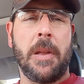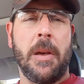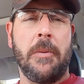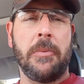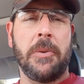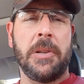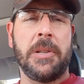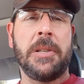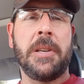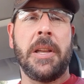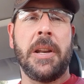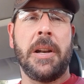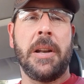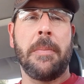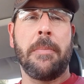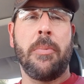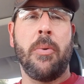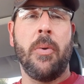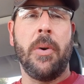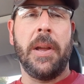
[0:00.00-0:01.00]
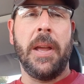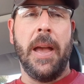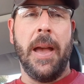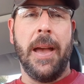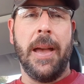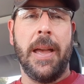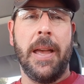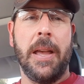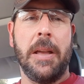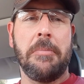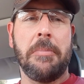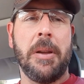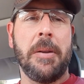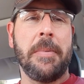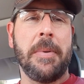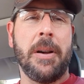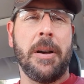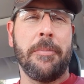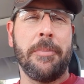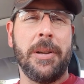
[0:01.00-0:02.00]
I would have set it at 0.8.
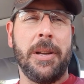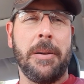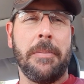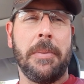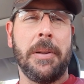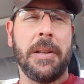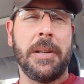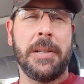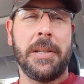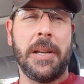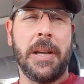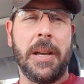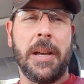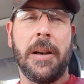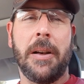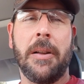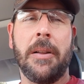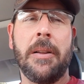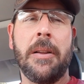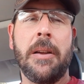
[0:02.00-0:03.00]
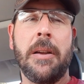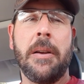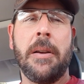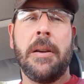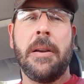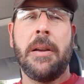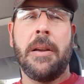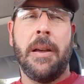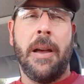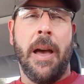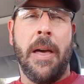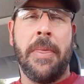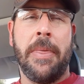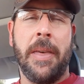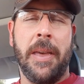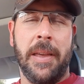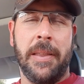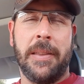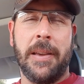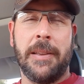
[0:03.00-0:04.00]
Maybe I'll be able to tell. I
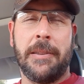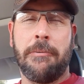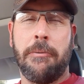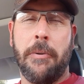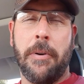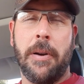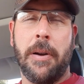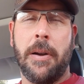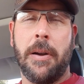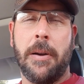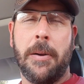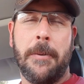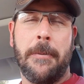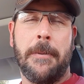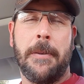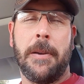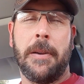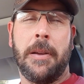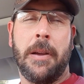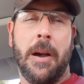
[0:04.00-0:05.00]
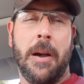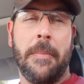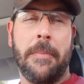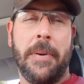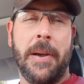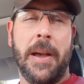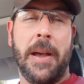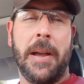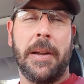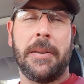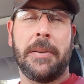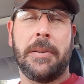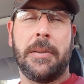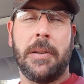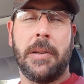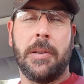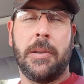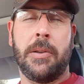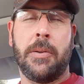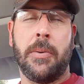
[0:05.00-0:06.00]
think that's where the compact,
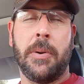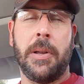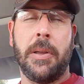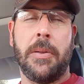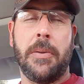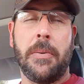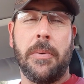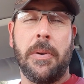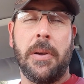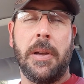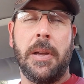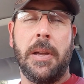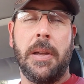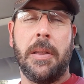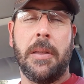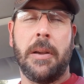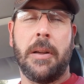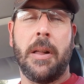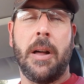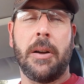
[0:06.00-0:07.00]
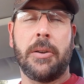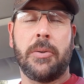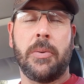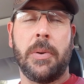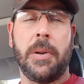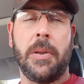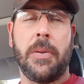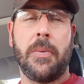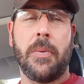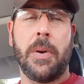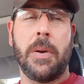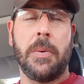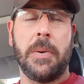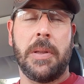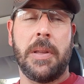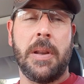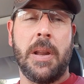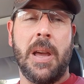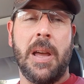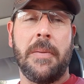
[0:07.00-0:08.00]
the Glock 23
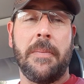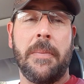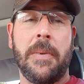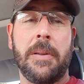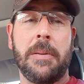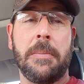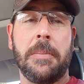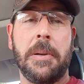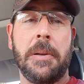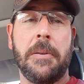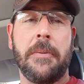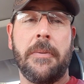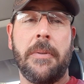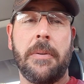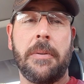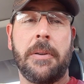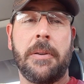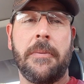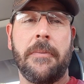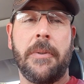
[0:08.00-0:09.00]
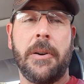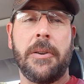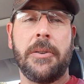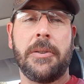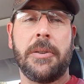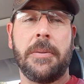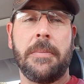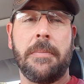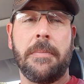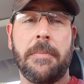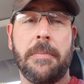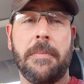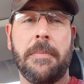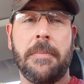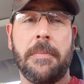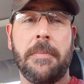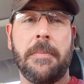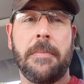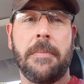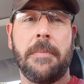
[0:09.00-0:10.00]
with the 9mm conversion
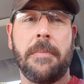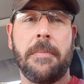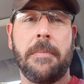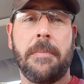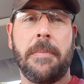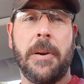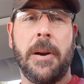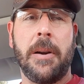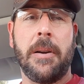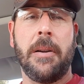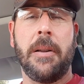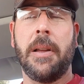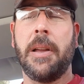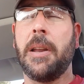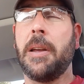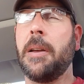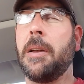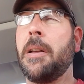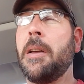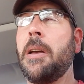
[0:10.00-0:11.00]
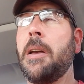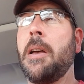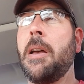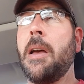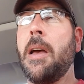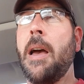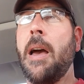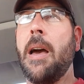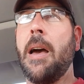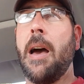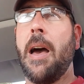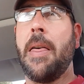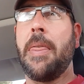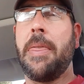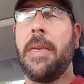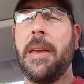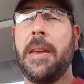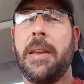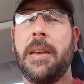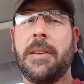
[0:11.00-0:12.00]
barrel in it. I
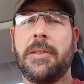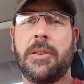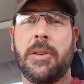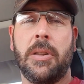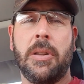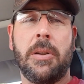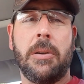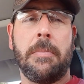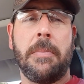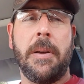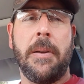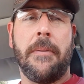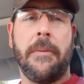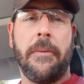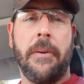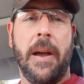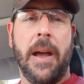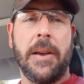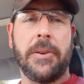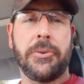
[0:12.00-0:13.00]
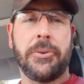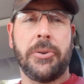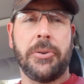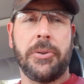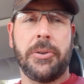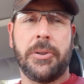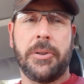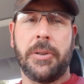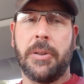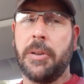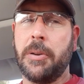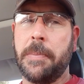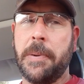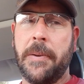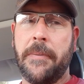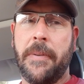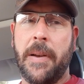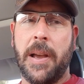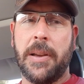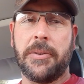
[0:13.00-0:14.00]
think it's a little bit faster, just a little
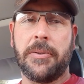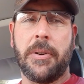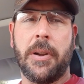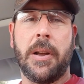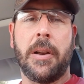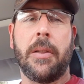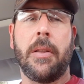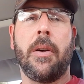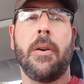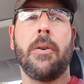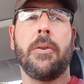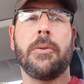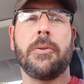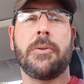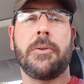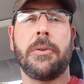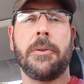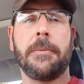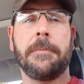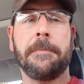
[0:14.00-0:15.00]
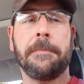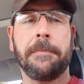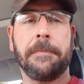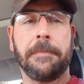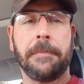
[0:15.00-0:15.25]
bit faster out of the holster.